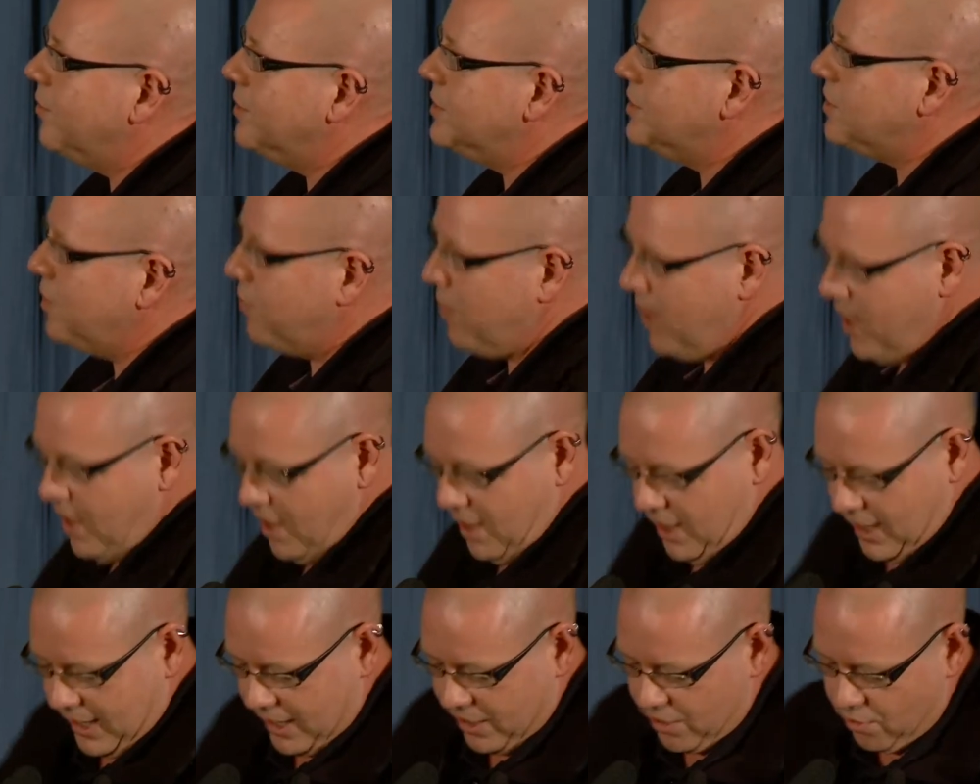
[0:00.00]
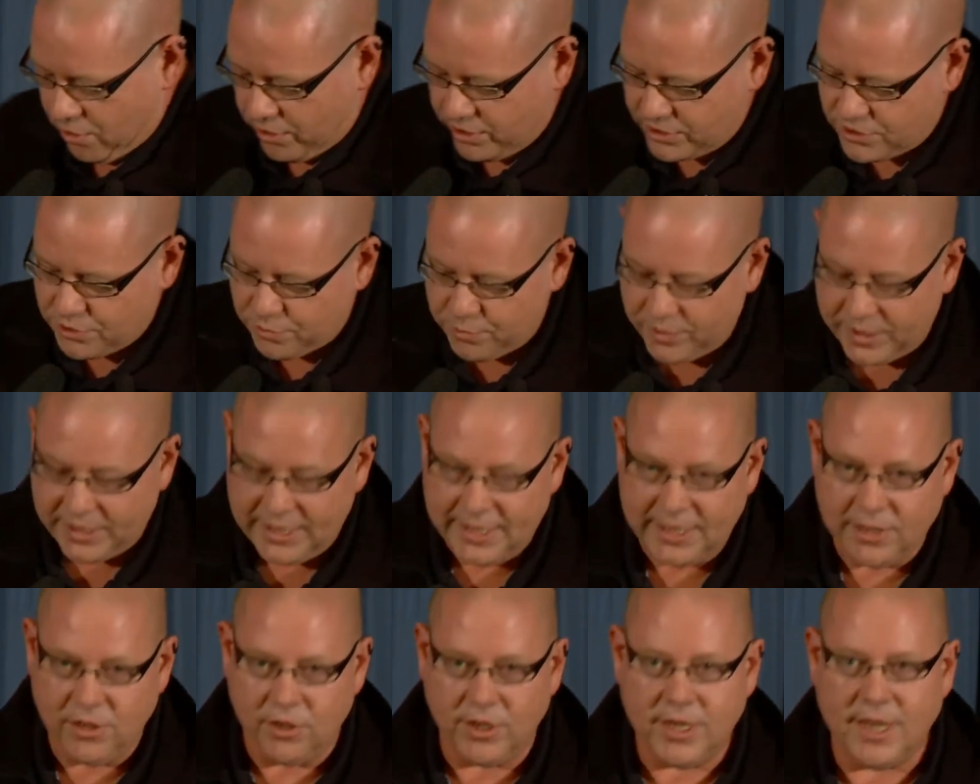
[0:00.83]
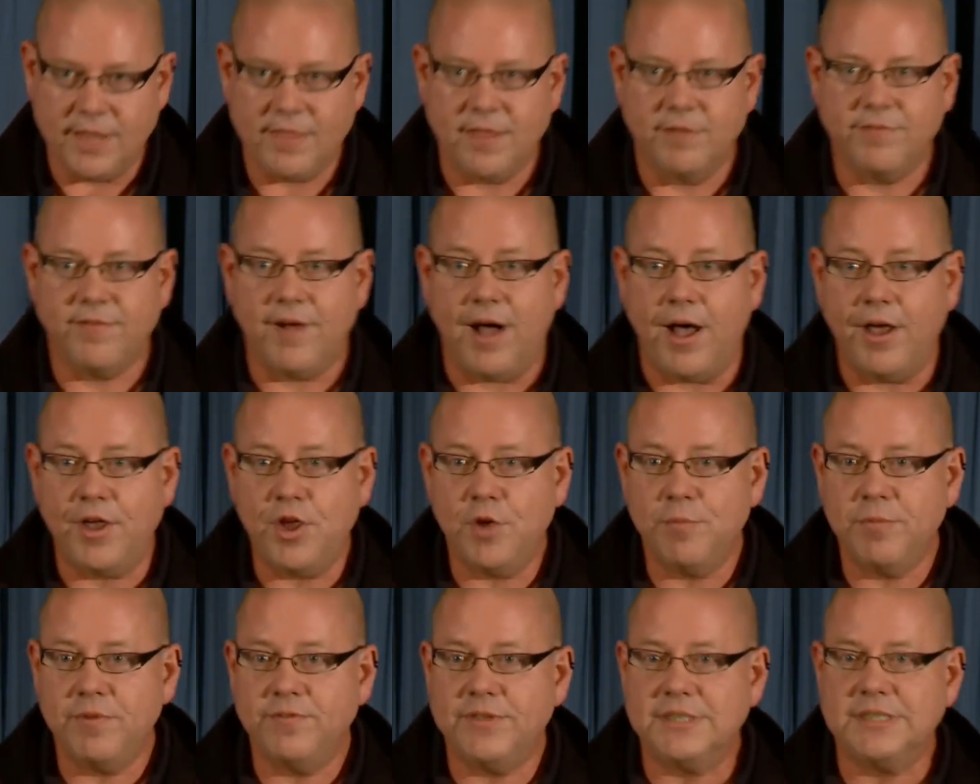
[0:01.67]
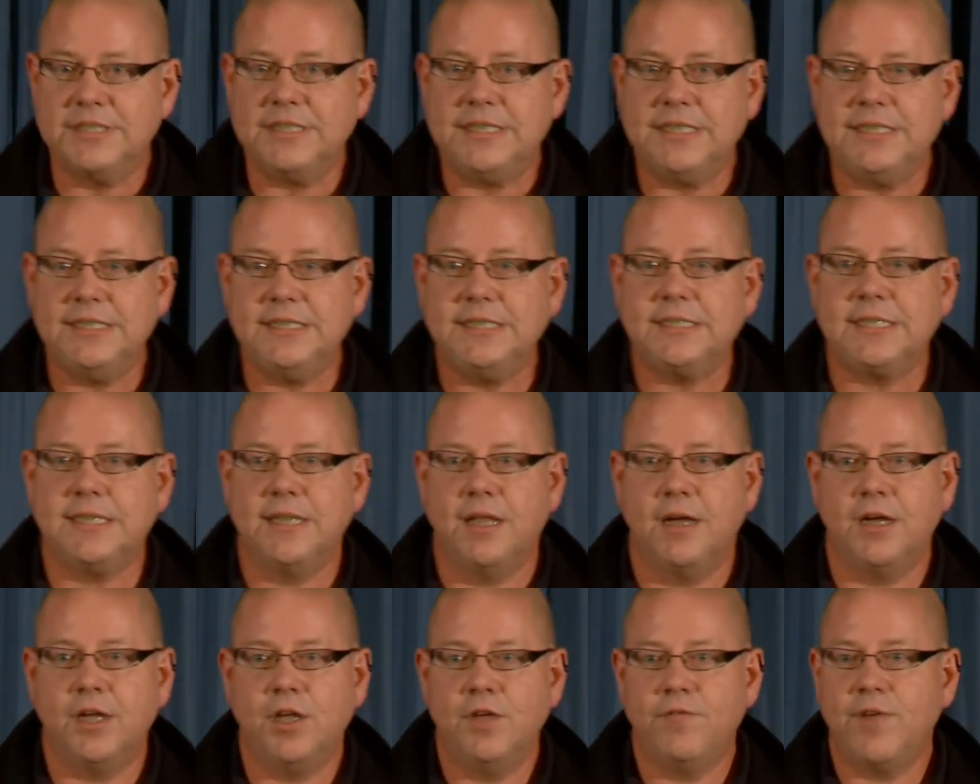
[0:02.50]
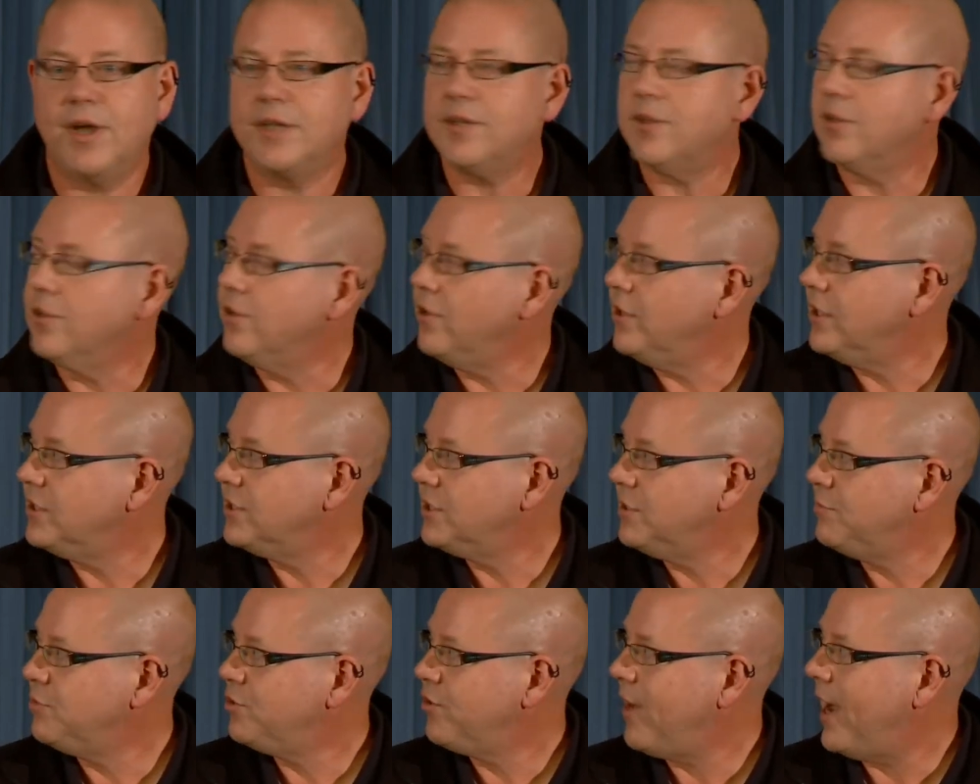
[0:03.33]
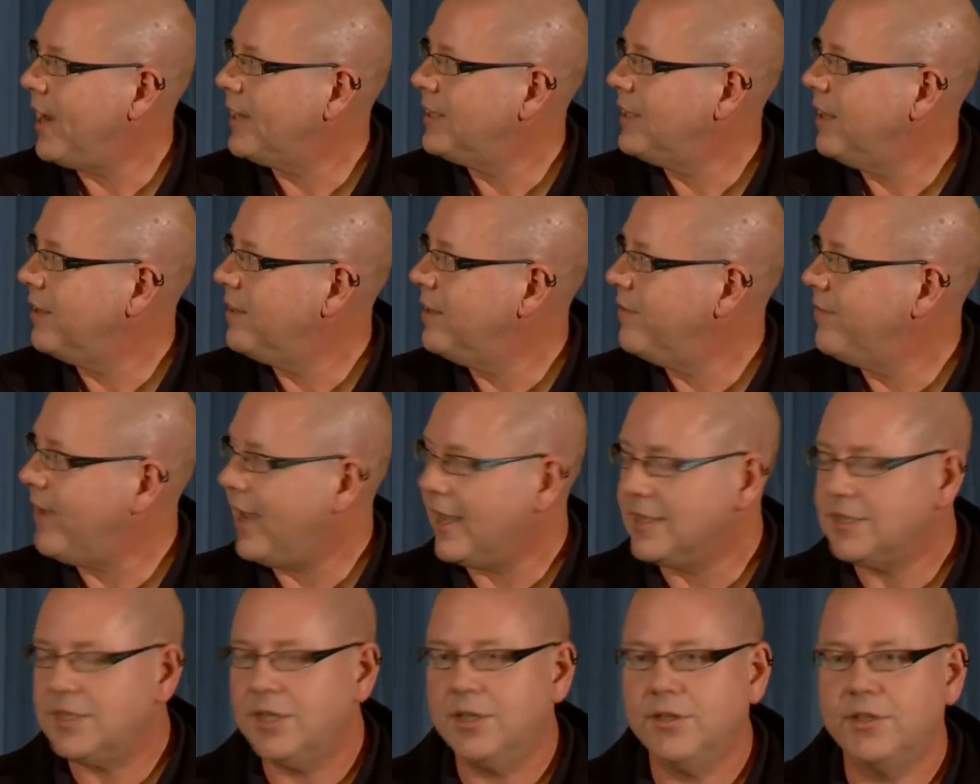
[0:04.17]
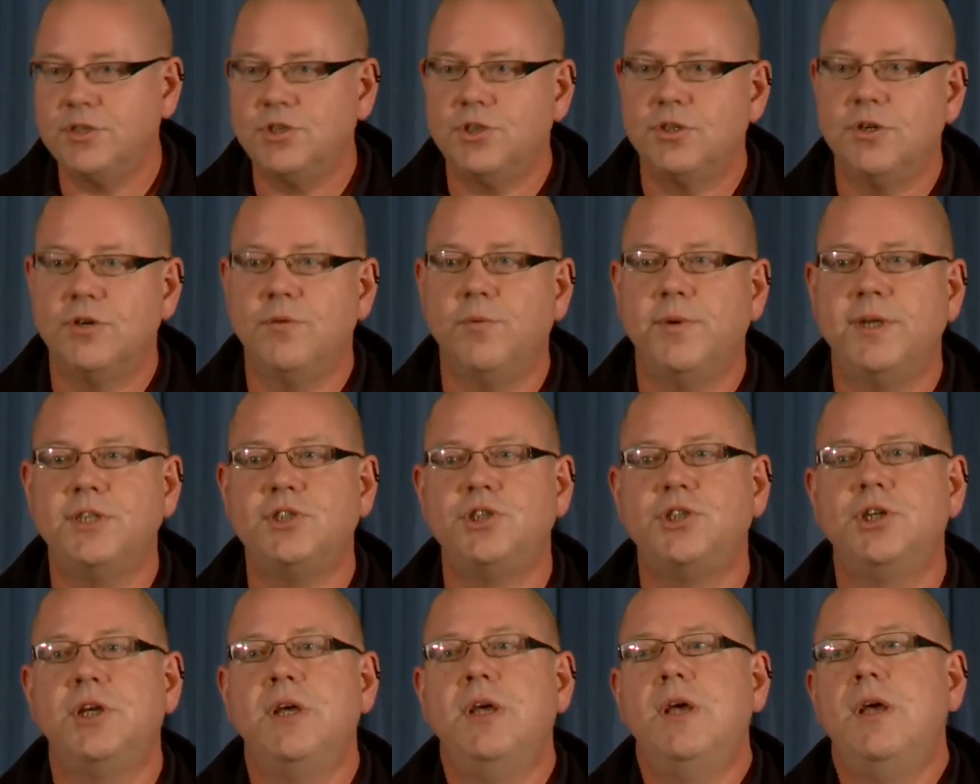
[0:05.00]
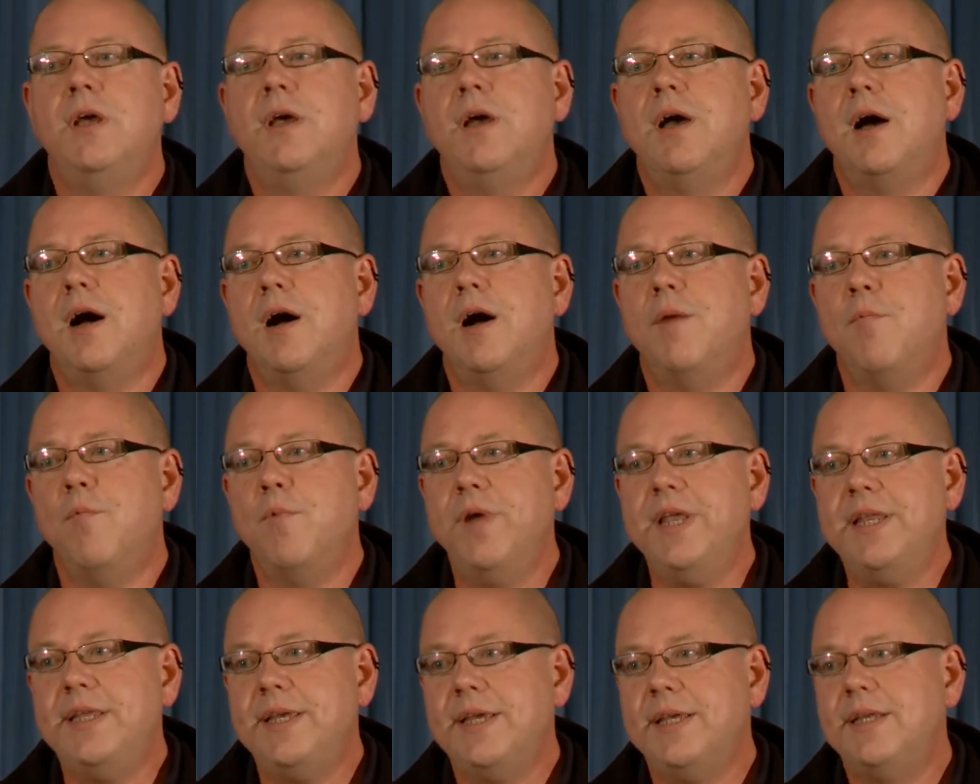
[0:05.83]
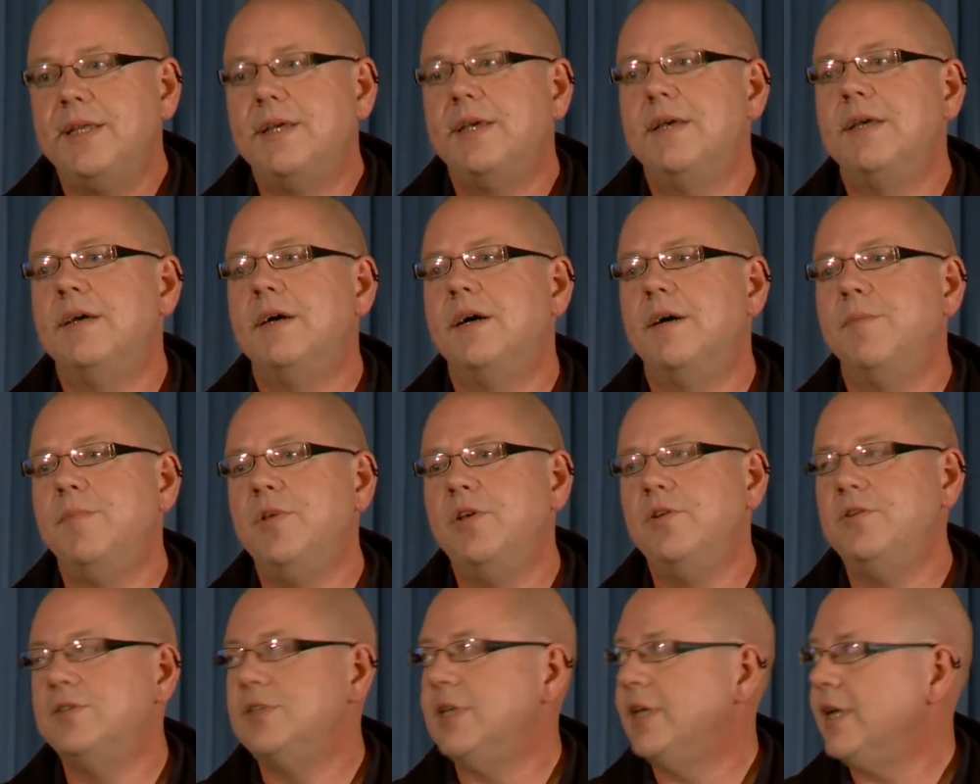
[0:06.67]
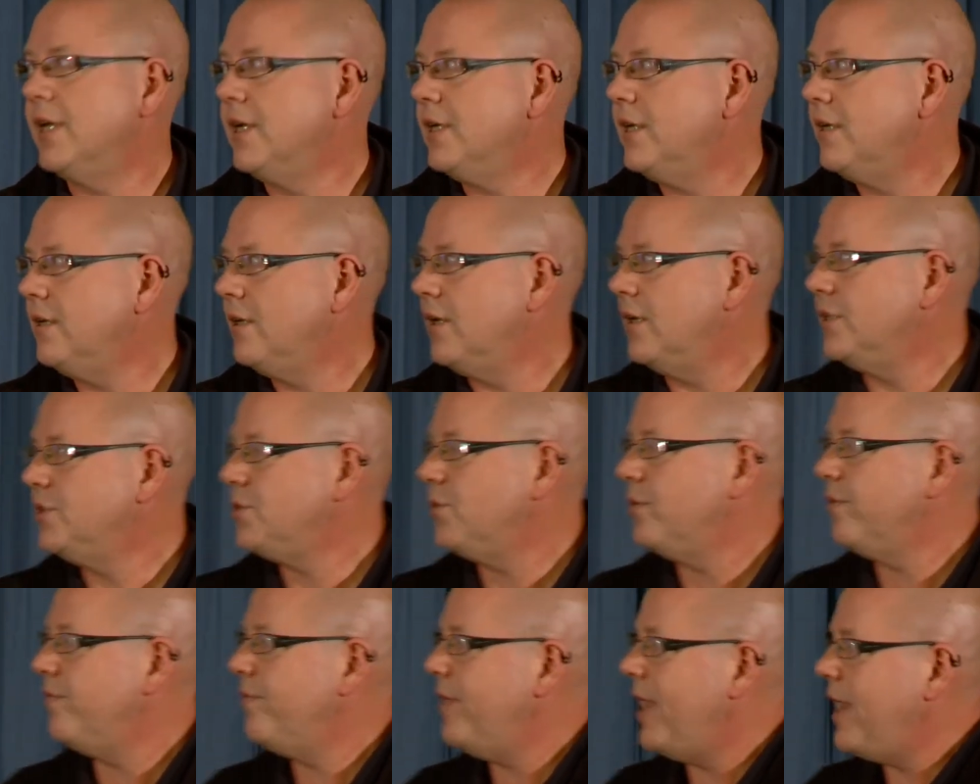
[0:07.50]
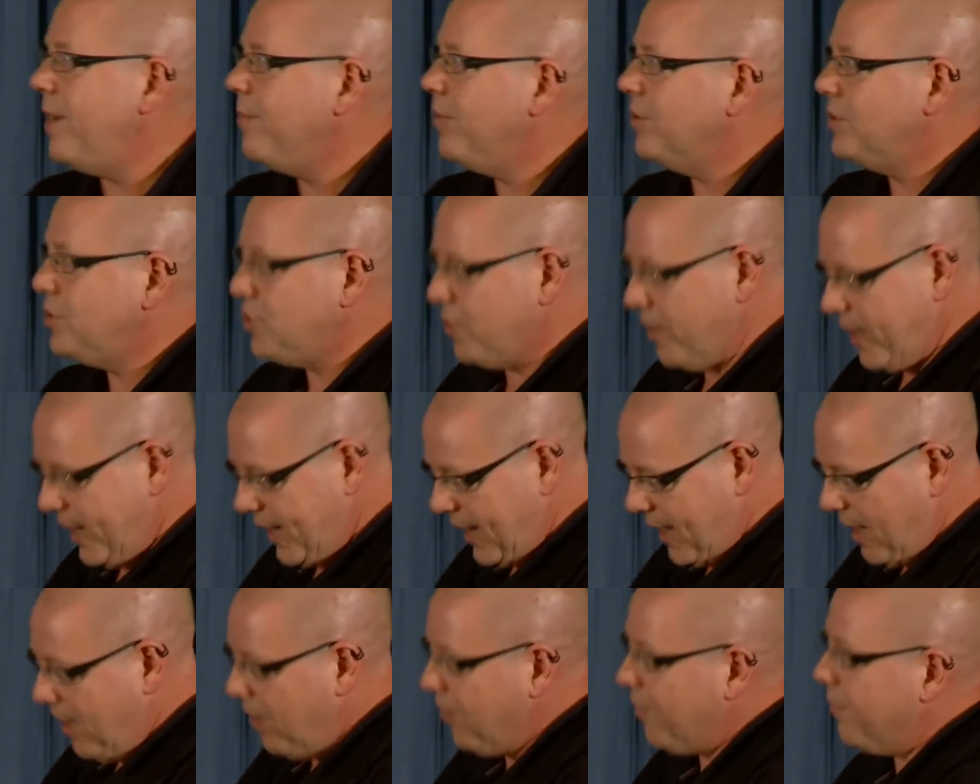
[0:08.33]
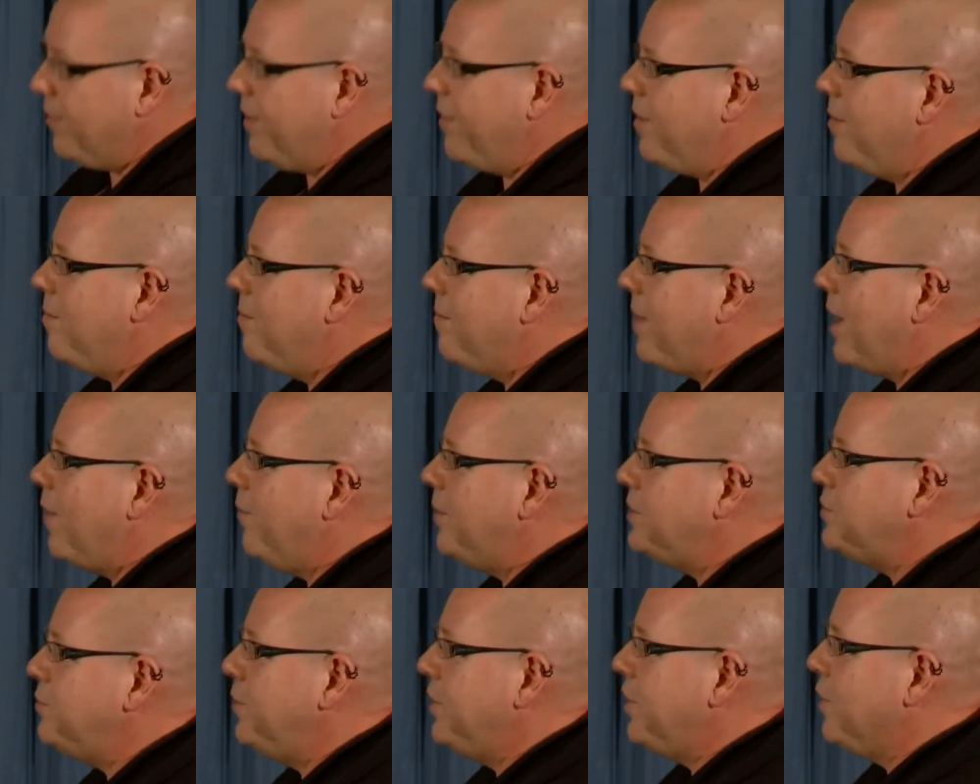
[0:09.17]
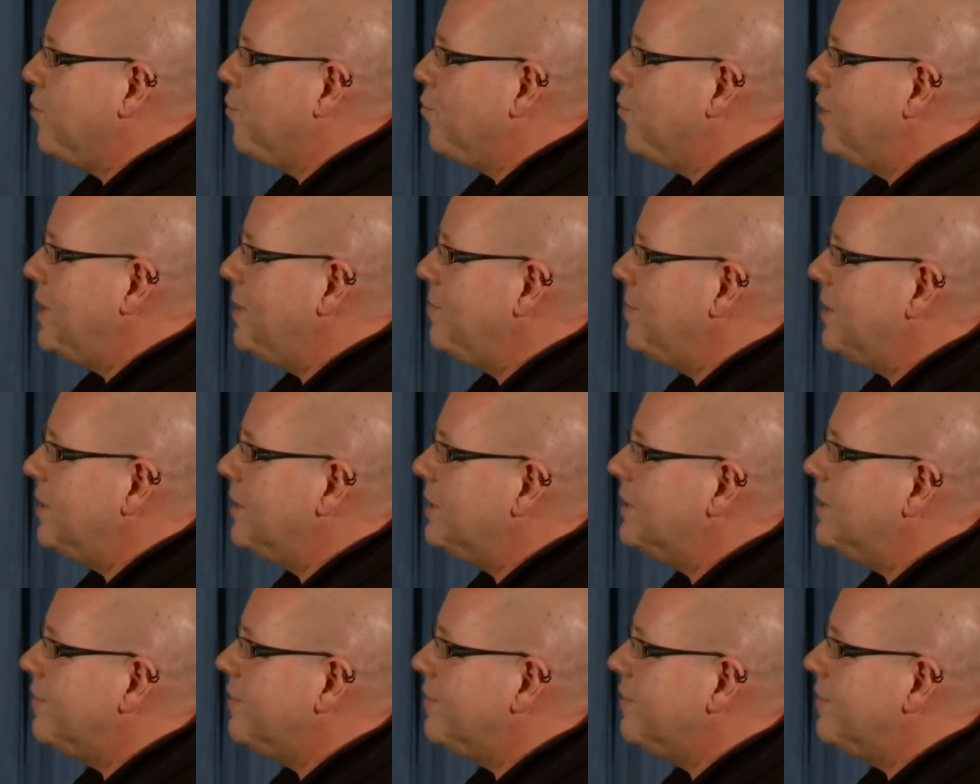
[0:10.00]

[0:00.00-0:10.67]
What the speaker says: And so in order to really look at the volume of diseased lung, you've got to learn to subtract out the vasculature, which we did using a sort of neighbor joining algorithm by which we could rebuild